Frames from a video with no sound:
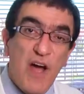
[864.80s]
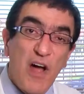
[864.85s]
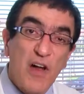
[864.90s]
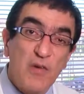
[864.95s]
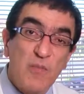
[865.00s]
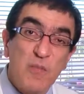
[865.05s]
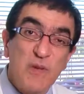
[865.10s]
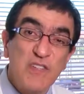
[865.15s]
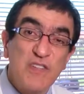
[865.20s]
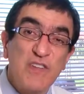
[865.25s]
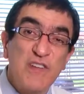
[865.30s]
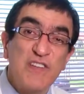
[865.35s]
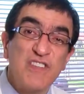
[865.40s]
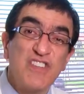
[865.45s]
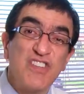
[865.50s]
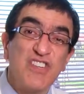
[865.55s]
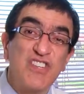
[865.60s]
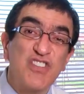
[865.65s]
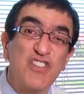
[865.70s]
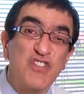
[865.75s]
the heart
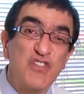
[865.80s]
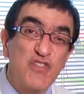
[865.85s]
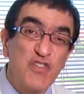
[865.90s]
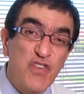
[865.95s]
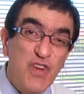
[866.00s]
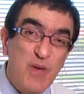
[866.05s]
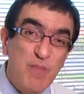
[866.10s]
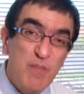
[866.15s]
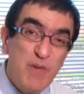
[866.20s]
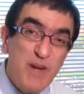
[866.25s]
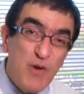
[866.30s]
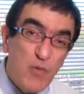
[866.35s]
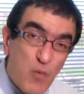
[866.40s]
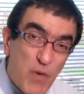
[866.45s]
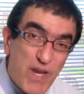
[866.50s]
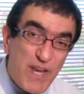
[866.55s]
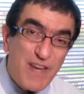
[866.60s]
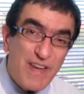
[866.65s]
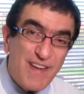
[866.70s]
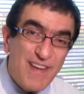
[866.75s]
muscle is extremely
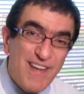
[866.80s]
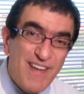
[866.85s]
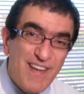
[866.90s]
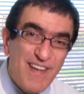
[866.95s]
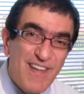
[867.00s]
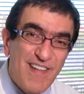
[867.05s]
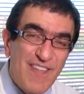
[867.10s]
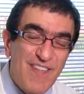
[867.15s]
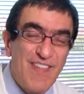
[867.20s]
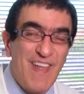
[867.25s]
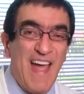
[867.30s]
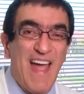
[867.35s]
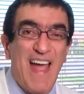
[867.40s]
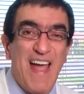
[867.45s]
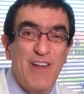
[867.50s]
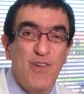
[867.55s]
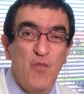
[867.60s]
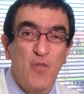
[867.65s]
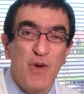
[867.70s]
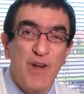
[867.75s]
weak,
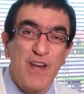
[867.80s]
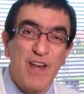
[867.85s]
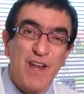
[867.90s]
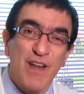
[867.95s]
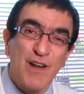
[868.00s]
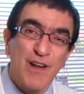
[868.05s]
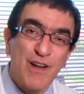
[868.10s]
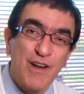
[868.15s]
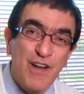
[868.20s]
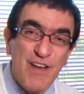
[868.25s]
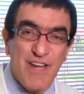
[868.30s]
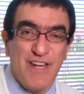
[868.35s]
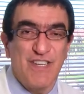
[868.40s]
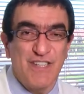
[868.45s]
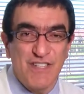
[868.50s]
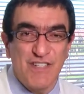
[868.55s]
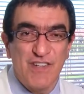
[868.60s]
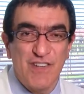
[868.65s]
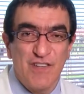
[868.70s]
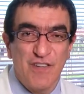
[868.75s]
that will
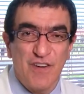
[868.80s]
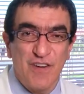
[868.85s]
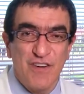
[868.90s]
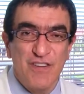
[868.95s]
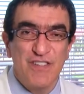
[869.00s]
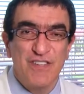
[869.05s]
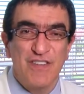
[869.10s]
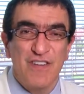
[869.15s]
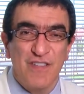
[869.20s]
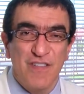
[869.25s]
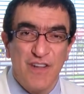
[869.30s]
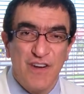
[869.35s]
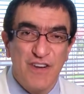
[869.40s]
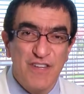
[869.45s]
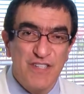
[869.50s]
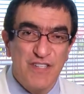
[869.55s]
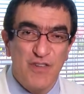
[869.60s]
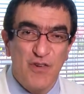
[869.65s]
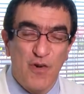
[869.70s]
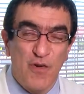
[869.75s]
increase
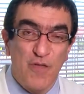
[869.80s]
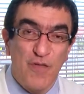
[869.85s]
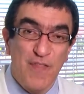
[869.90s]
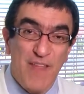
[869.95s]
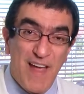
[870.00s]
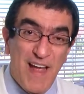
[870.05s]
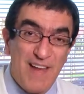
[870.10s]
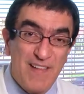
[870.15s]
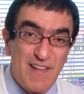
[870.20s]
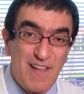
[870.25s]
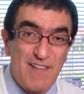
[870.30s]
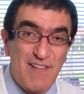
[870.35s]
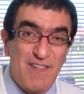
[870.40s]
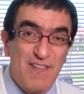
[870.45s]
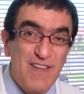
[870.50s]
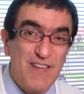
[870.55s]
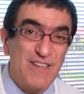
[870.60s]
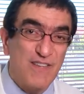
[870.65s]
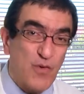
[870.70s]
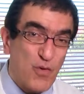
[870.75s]
the risk of that
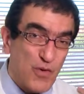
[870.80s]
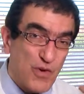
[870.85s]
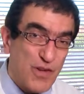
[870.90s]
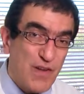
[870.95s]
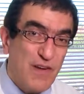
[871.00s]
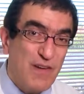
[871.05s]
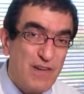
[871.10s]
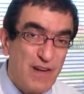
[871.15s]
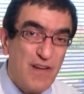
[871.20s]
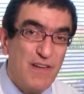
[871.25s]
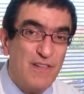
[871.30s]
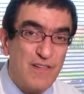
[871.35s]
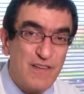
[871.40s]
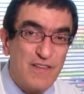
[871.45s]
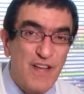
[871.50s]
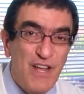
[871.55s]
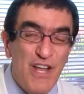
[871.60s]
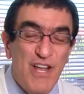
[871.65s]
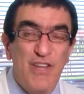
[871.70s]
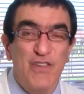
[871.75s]
athlete or young
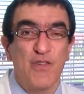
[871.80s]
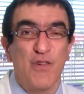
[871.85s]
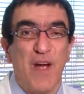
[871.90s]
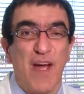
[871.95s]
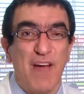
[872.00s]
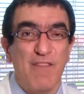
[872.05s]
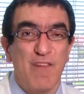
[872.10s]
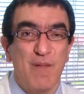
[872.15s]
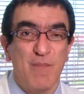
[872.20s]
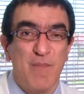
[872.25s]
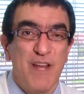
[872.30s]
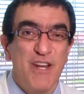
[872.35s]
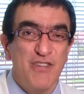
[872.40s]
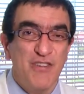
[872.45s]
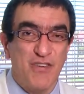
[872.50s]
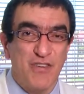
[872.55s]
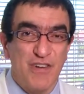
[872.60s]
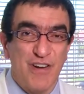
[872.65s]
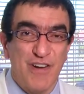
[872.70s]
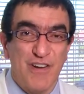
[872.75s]
adult to have a
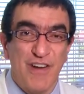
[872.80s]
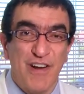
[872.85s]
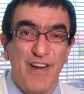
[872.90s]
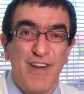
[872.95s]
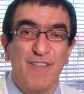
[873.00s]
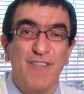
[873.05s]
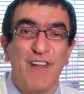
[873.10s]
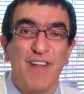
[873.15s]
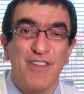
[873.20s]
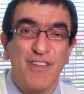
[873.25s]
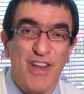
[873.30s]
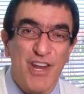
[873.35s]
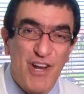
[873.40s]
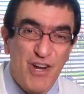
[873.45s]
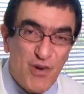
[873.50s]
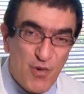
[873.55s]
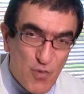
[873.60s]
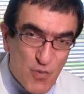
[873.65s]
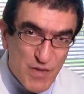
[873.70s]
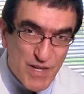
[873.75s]
major cardiac event,
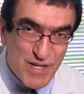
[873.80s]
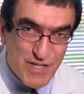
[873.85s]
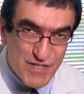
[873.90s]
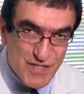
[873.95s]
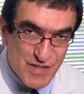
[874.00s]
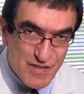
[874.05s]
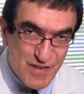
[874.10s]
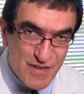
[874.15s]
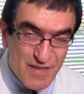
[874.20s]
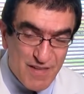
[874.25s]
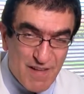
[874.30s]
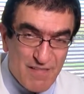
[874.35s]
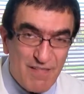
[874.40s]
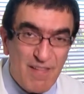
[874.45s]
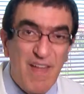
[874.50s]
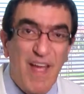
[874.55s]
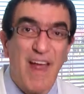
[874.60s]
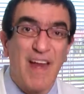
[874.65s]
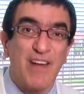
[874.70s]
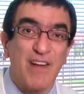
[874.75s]
including sudden
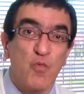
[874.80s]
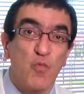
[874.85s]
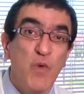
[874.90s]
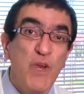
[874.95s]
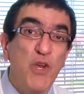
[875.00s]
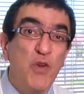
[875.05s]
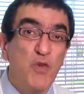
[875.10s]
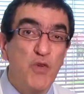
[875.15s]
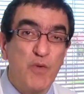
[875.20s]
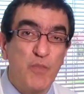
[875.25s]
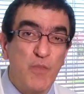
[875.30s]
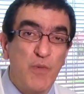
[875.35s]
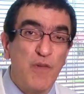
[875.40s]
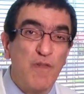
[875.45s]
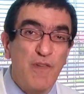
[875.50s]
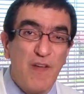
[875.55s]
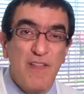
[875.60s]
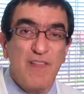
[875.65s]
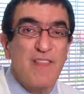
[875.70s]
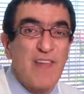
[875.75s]
death, and we could
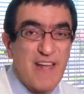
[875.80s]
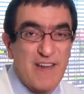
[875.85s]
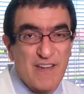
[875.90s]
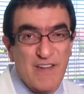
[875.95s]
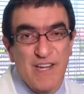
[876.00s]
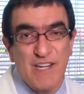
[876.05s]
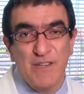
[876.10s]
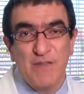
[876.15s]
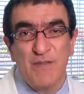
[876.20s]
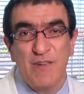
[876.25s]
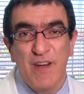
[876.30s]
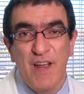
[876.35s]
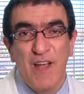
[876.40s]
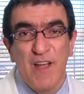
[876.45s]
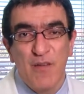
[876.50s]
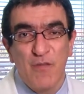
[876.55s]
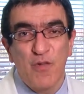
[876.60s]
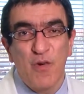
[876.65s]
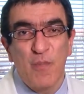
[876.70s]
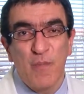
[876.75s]
prevent that kid
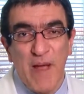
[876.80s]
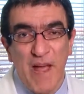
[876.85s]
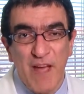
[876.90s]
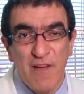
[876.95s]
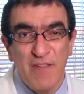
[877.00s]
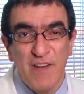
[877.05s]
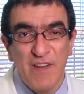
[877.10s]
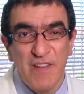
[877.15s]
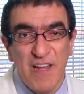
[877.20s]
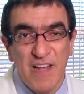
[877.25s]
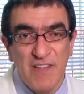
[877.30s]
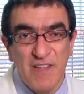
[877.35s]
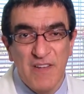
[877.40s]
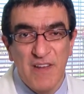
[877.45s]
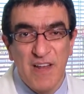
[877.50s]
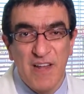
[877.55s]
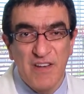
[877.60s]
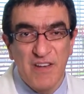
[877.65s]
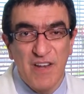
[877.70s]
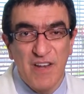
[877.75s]
from having
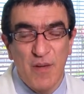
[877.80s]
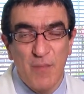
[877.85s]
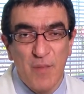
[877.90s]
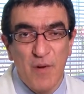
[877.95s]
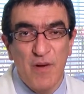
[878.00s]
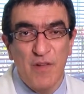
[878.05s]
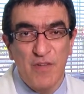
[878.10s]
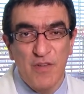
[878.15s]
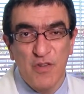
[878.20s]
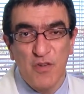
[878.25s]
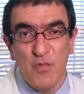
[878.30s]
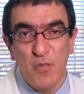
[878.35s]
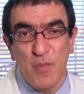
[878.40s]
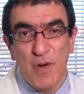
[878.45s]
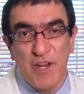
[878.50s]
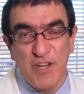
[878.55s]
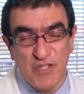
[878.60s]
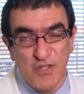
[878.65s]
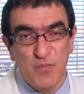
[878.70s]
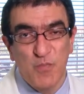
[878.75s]
that ability
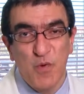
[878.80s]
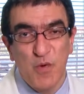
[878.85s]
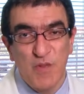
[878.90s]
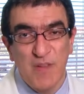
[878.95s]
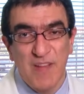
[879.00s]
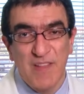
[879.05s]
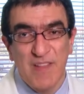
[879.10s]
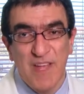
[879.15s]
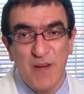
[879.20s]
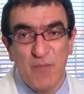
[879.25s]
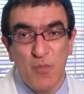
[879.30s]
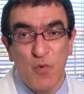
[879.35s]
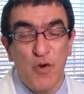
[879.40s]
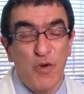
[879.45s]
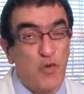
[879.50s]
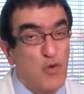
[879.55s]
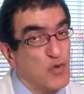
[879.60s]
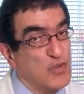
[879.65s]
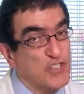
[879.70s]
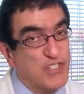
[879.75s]
to play sport at that
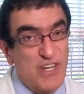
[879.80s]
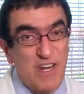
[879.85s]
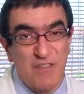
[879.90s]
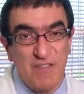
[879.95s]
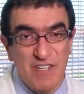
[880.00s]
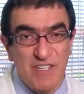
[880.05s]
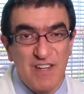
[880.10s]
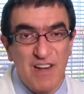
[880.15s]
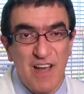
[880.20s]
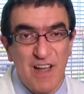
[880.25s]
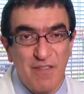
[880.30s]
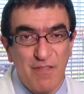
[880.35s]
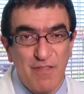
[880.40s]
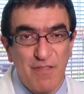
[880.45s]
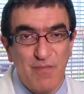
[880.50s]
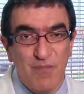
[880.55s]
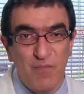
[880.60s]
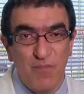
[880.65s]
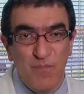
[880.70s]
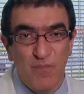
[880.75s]
point or save his
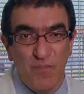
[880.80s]
life.